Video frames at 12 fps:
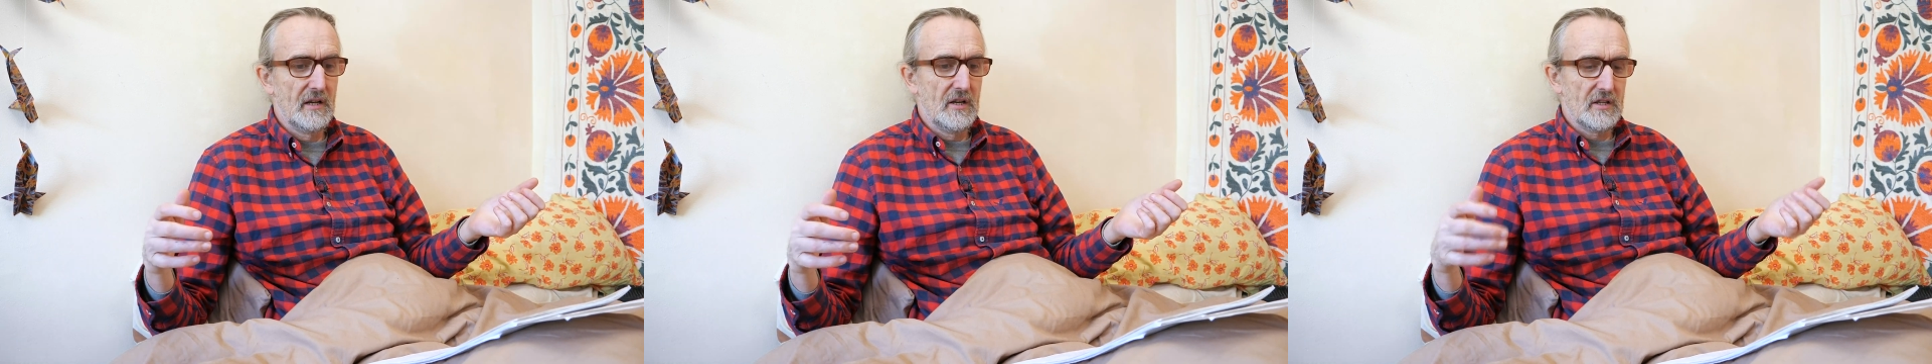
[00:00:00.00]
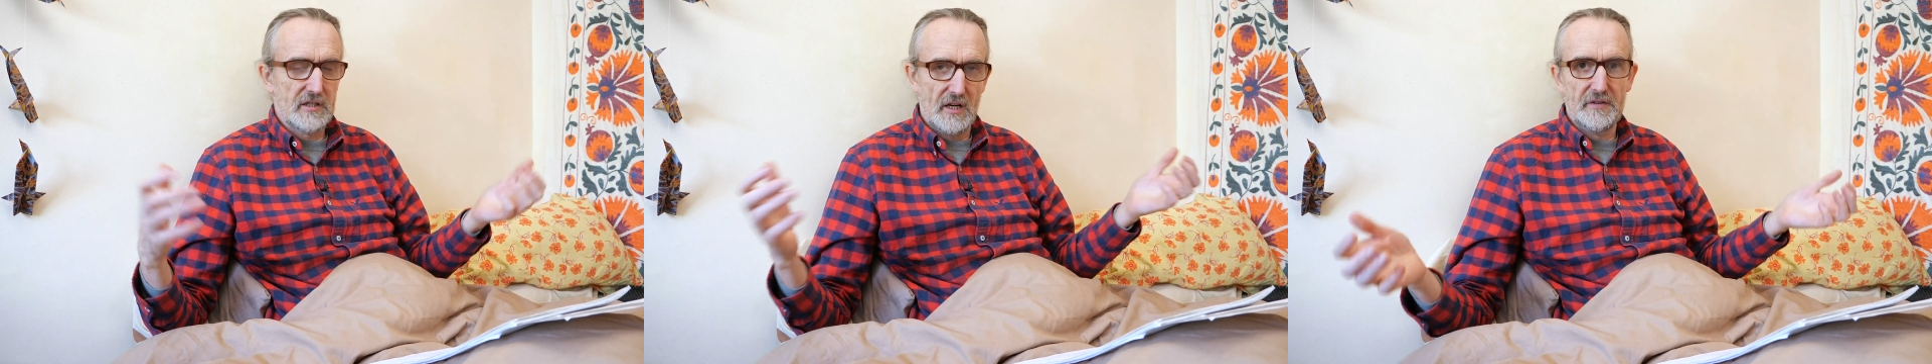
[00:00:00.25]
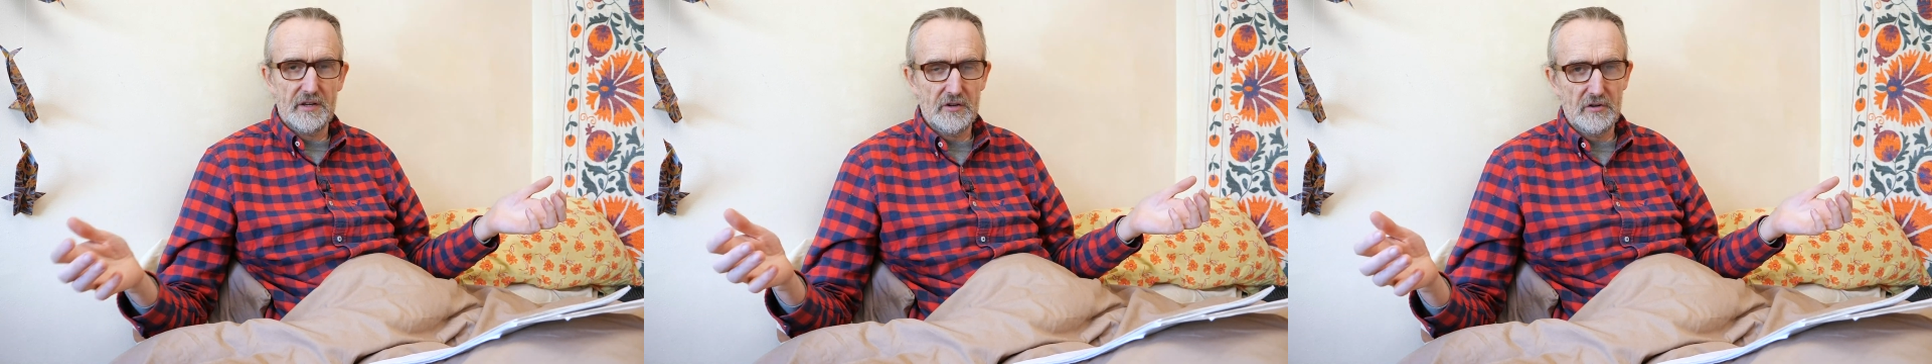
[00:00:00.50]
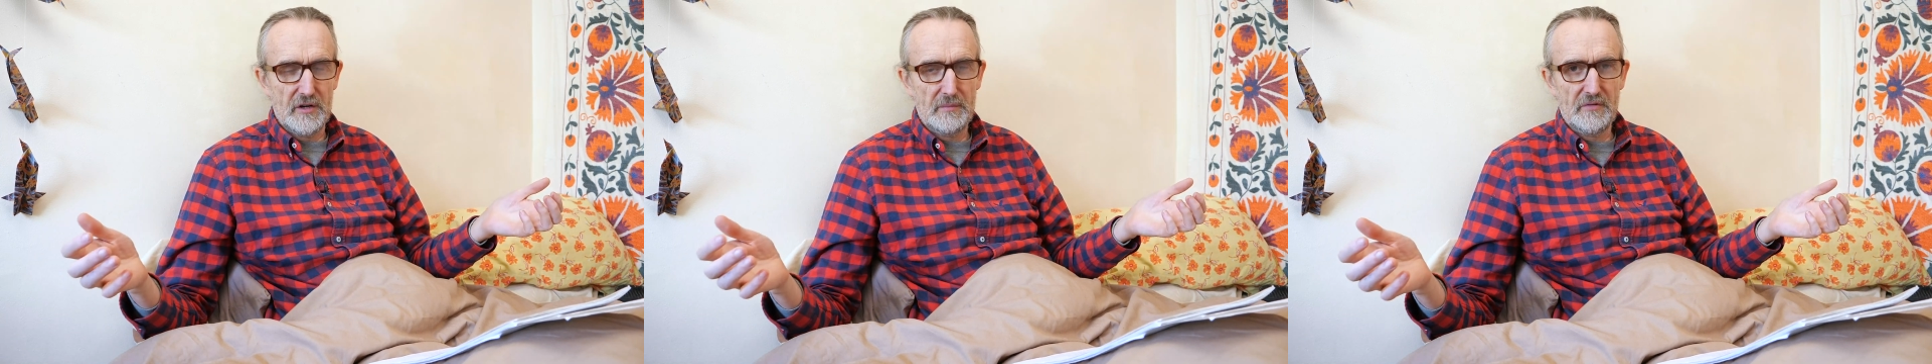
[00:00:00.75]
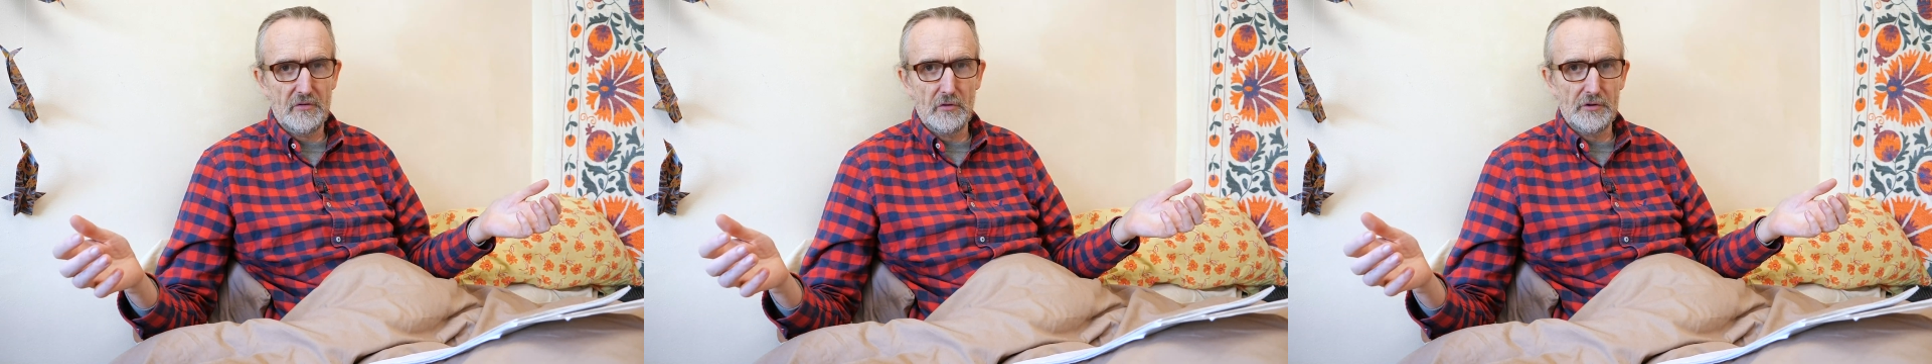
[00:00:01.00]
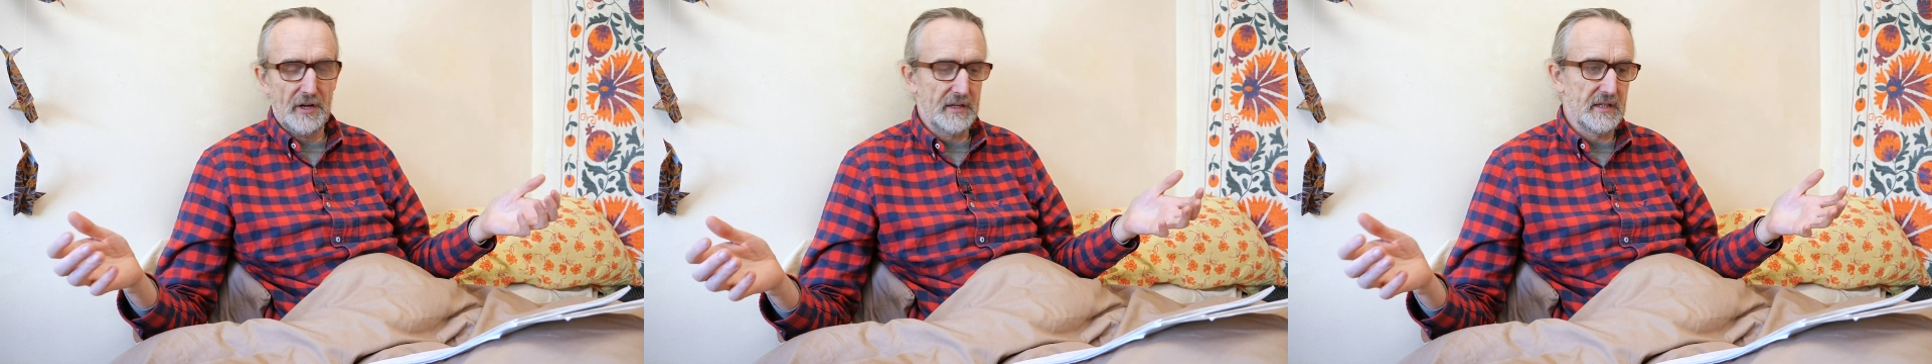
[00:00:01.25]
Soviet Union before
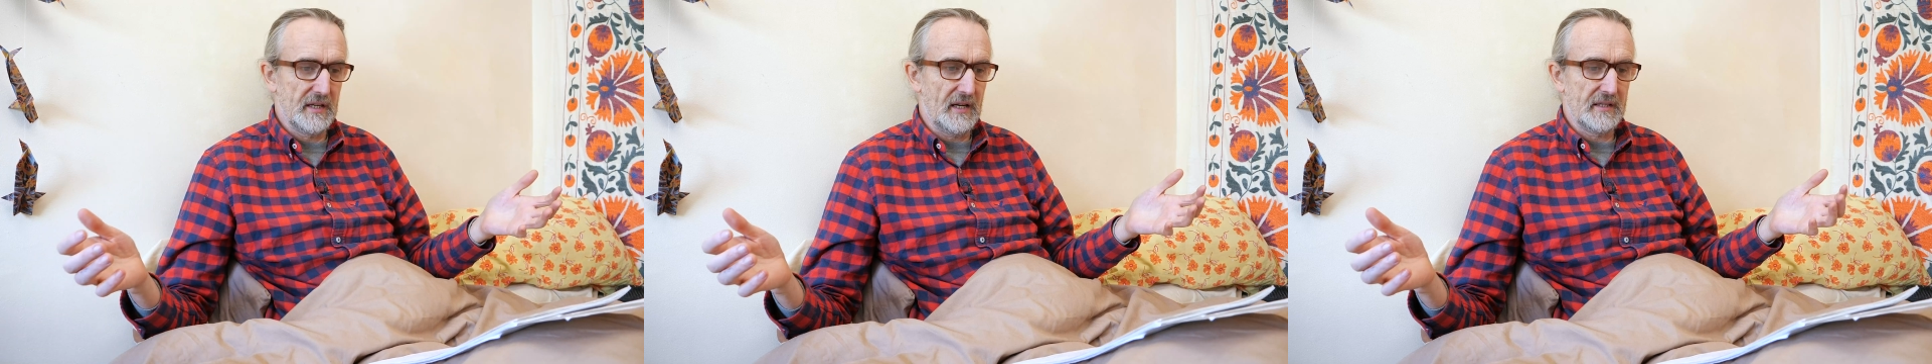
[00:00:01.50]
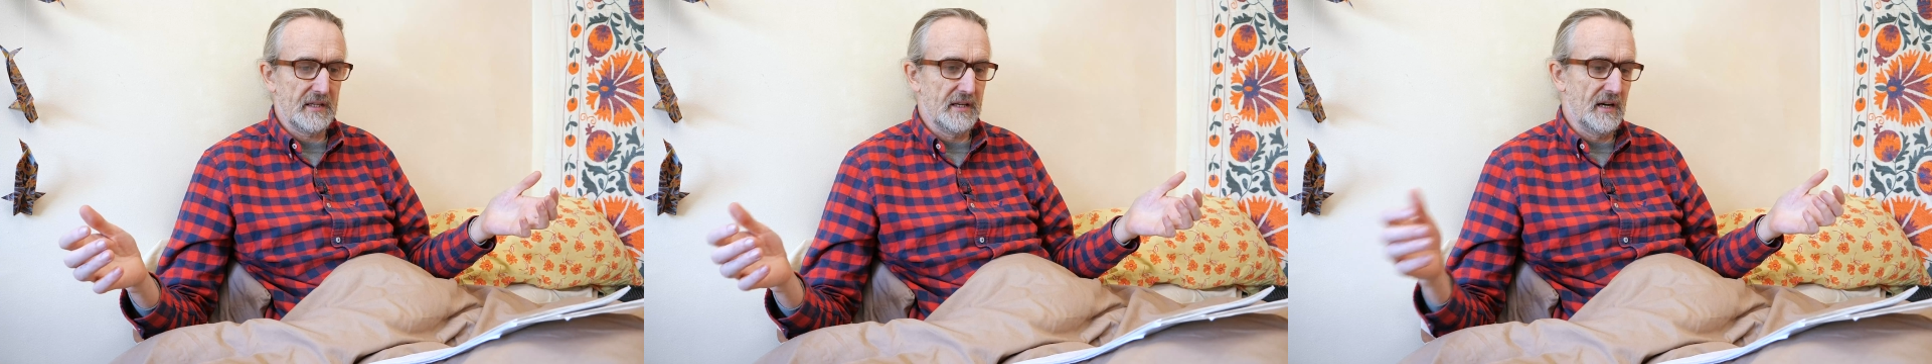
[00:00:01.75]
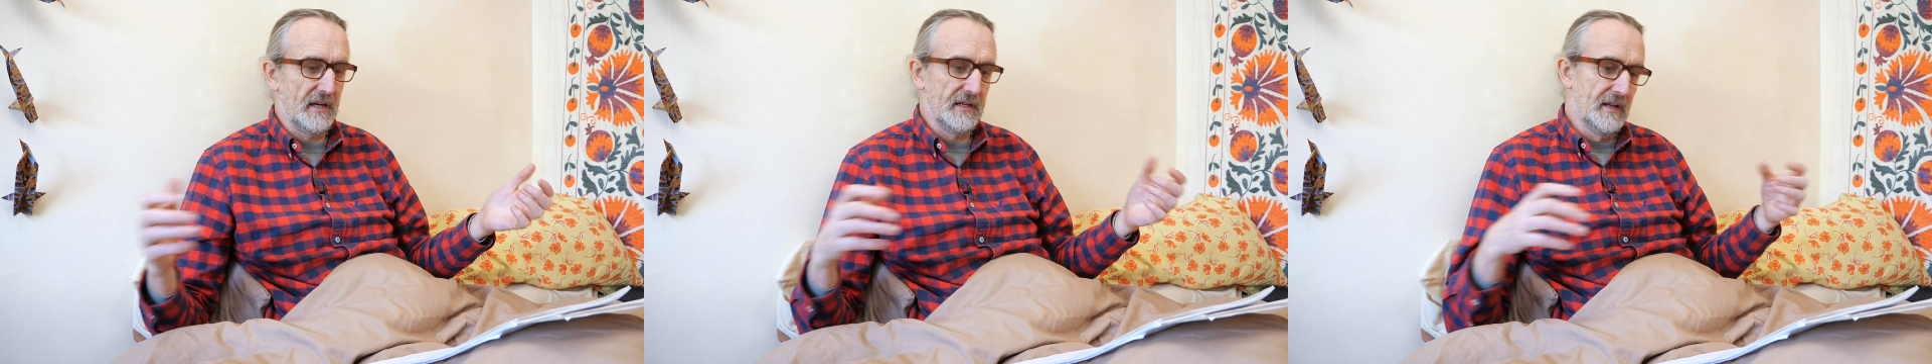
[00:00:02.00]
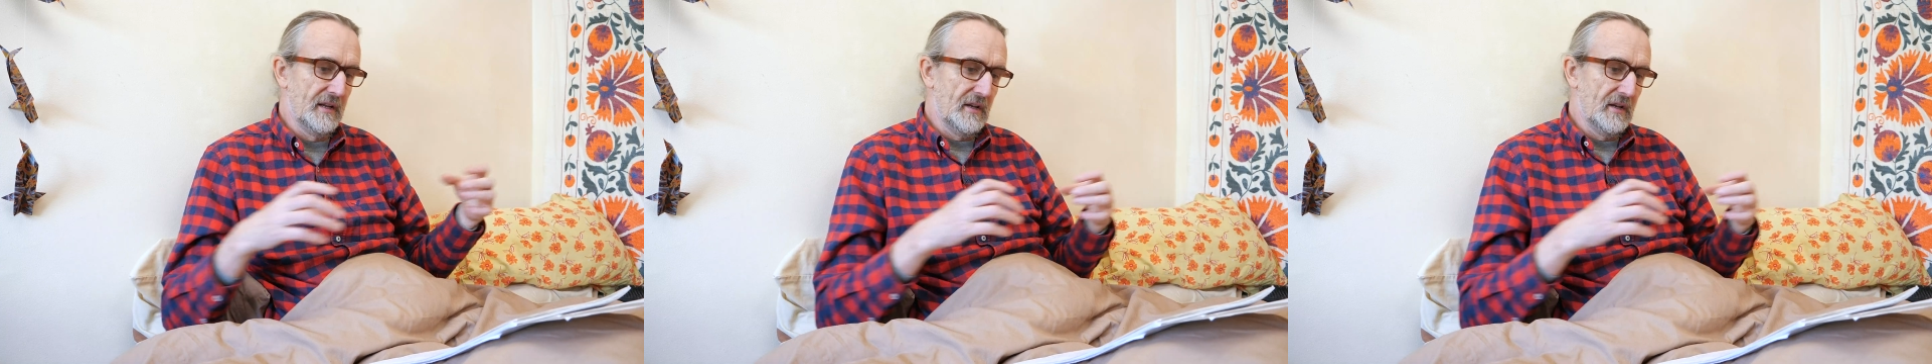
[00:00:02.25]
1989.